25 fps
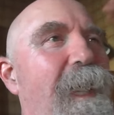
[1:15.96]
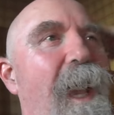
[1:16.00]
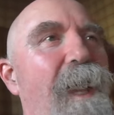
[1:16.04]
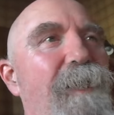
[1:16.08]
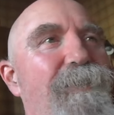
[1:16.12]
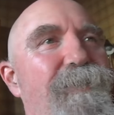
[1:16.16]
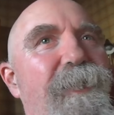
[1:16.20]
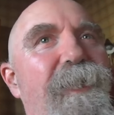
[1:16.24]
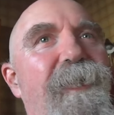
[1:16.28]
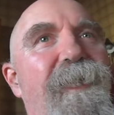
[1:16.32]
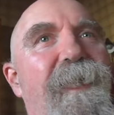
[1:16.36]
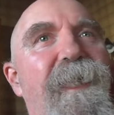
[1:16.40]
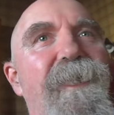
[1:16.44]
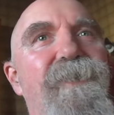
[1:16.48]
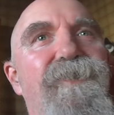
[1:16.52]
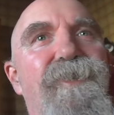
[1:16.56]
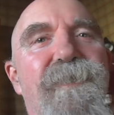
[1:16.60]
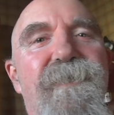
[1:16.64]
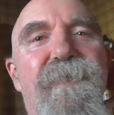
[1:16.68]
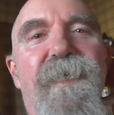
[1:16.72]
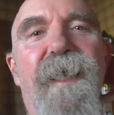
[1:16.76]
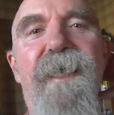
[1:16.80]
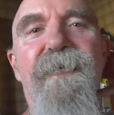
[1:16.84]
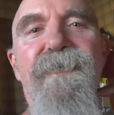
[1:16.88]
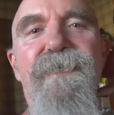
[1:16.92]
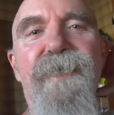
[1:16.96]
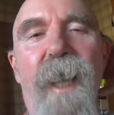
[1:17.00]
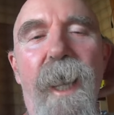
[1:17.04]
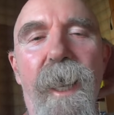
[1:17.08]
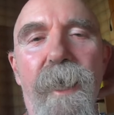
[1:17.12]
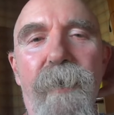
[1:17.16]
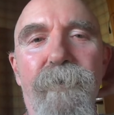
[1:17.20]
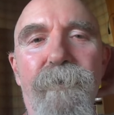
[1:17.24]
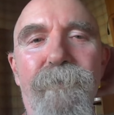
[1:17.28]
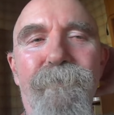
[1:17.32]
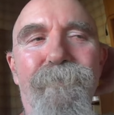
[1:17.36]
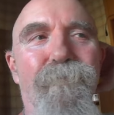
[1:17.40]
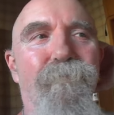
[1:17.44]
I think he just got
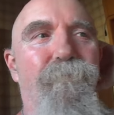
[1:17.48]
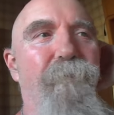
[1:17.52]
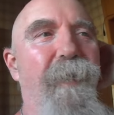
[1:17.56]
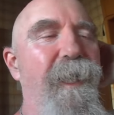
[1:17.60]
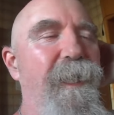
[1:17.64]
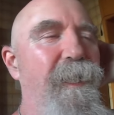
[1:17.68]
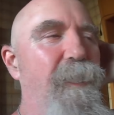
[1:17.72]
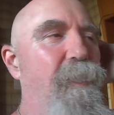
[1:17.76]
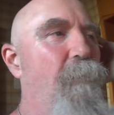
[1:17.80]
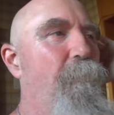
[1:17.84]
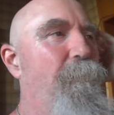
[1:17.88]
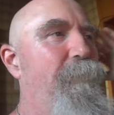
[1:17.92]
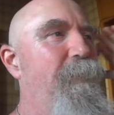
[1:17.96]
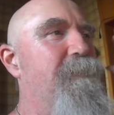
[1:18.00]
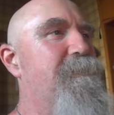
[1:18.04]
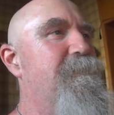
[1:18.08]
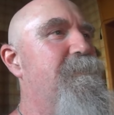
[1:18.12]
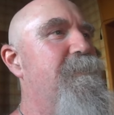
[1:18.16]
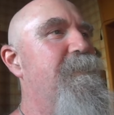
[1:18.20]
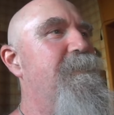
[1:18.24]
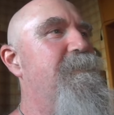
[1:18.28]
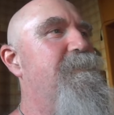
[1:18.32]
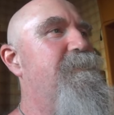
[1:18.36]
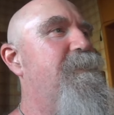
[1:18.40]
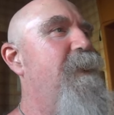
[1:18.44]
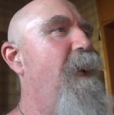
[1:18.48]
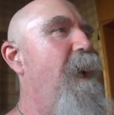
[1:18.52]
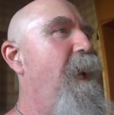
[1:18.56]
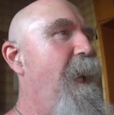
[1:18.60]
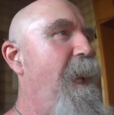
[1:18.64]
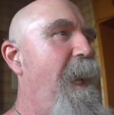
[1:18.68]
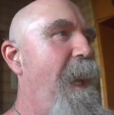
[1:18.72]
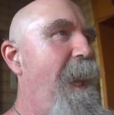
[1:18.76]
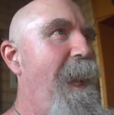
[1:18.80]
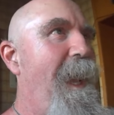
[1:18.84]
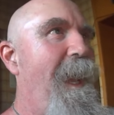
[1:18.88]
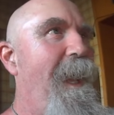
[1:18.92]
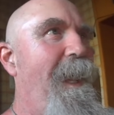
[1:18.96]
tired of the radio business,
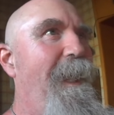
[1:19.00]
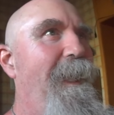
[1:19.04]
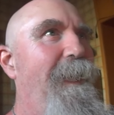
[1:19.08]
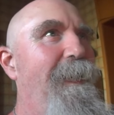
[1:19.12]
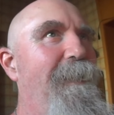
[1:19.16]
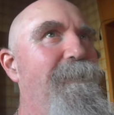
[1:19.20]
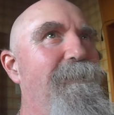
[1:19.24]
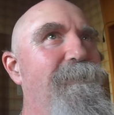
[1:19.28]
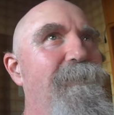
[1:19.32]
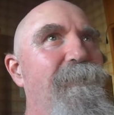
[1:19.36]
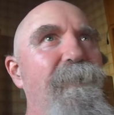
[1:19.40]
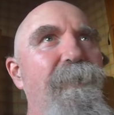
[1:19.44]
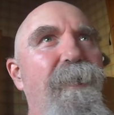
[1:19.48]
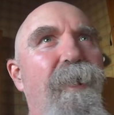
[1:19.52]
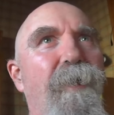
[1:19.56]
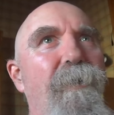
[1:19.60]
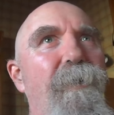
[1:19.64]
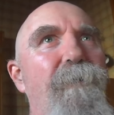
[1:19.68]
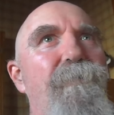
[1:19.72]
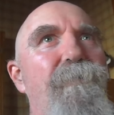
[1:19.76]
and you know, it